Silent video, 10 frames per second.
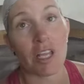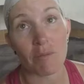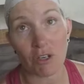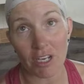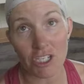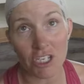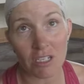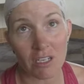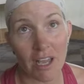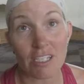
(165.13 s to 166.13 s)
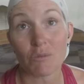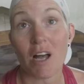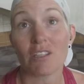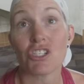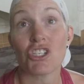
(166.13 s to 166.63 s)
immigration, as
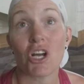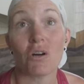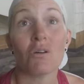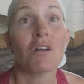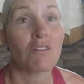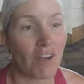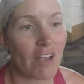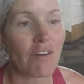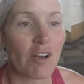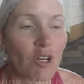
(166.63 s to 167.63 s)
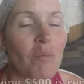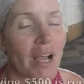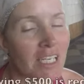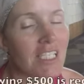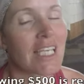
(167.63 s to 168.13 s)
well as show $500
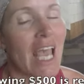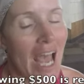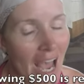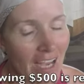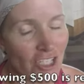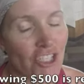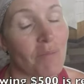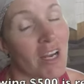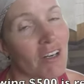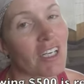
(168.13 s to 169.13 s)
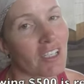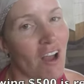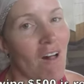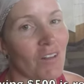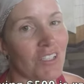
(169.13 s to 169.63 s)
cash, American
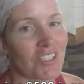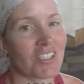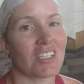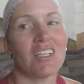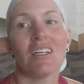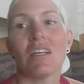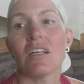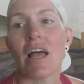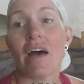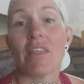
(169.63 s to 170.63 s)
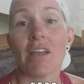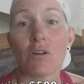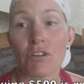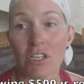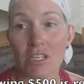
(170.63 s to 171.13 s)
dollars. And then
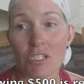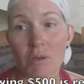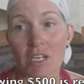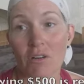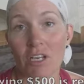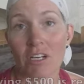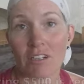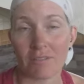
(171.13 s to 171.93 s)
over to this window here.